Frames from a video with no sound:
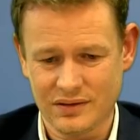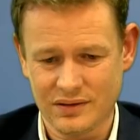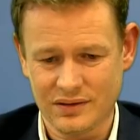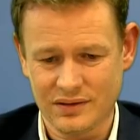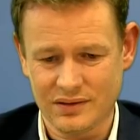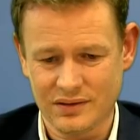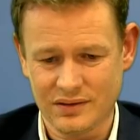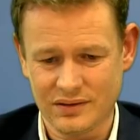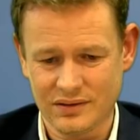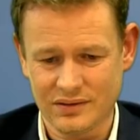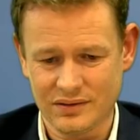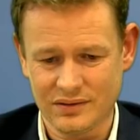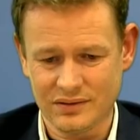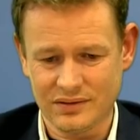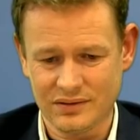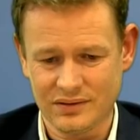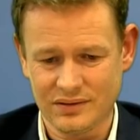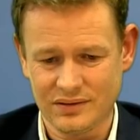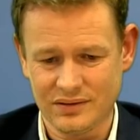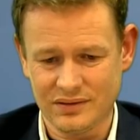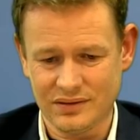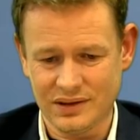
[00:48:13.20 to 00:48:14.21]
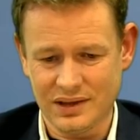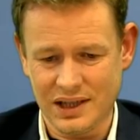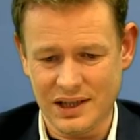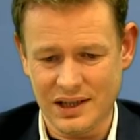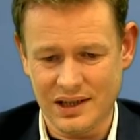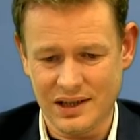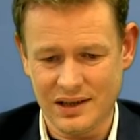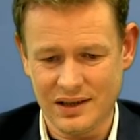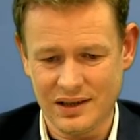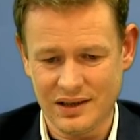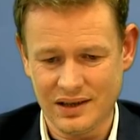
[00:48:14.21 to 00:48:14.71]

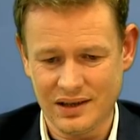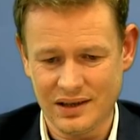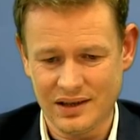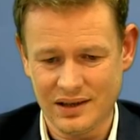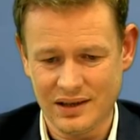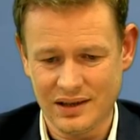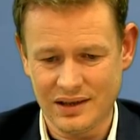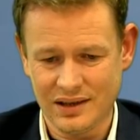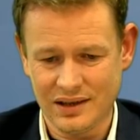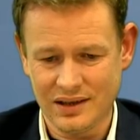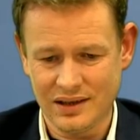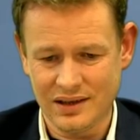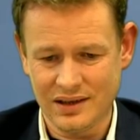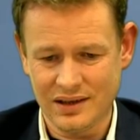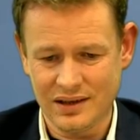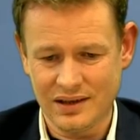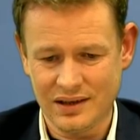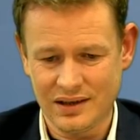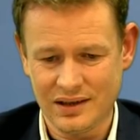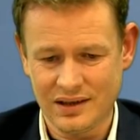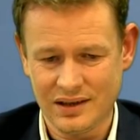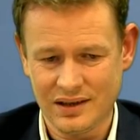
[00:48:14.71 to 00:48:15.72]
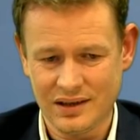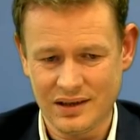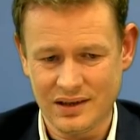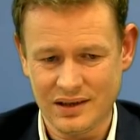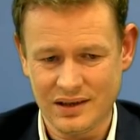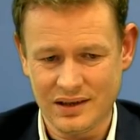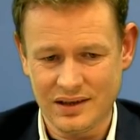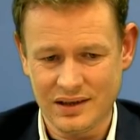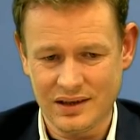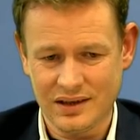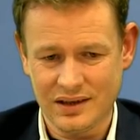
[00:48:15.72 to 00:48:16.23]

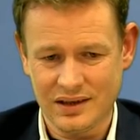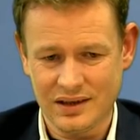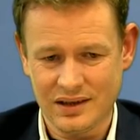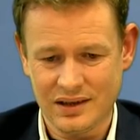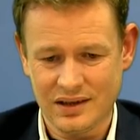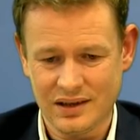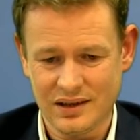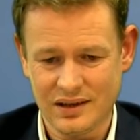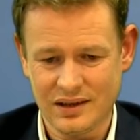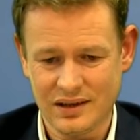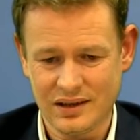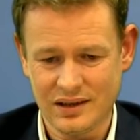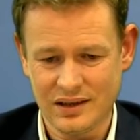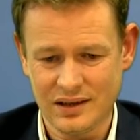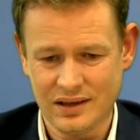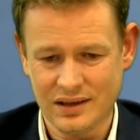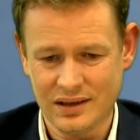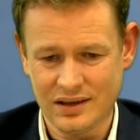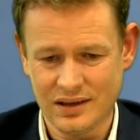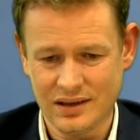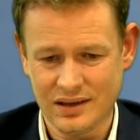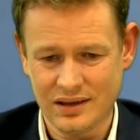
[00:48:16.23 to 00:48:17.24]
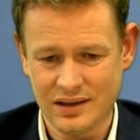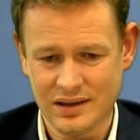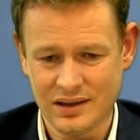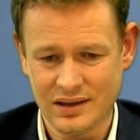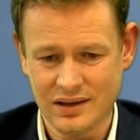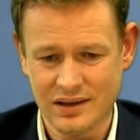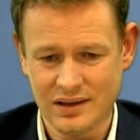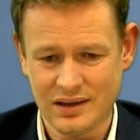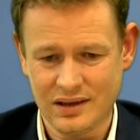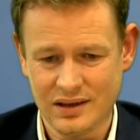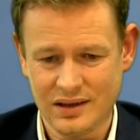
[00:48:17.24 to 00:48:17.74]

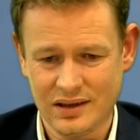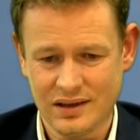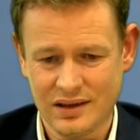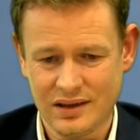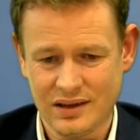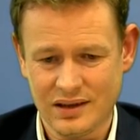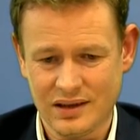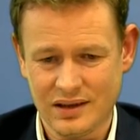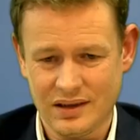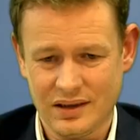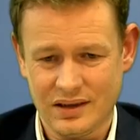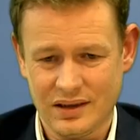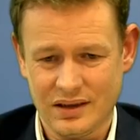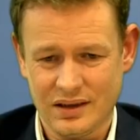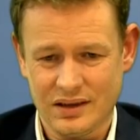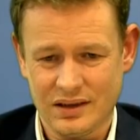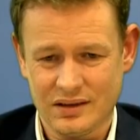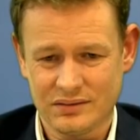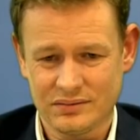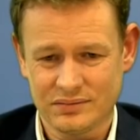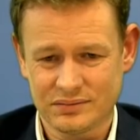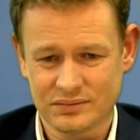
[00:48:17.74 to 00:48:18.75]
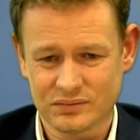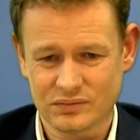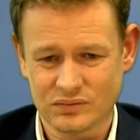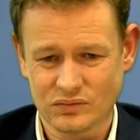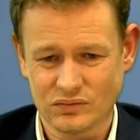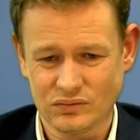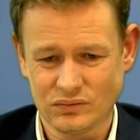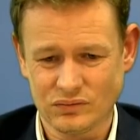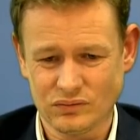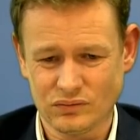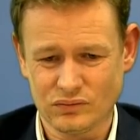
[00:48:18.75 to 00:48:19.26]
(no one is talking)